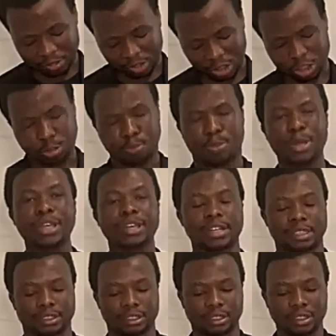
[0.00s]
in the
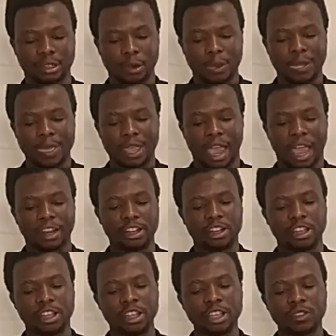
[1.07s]
spirit
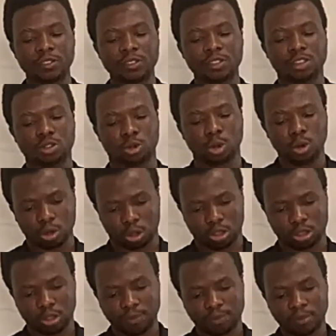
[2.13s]
and in
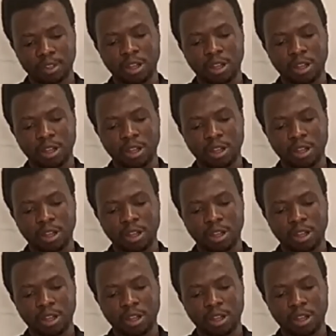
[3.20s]
truth,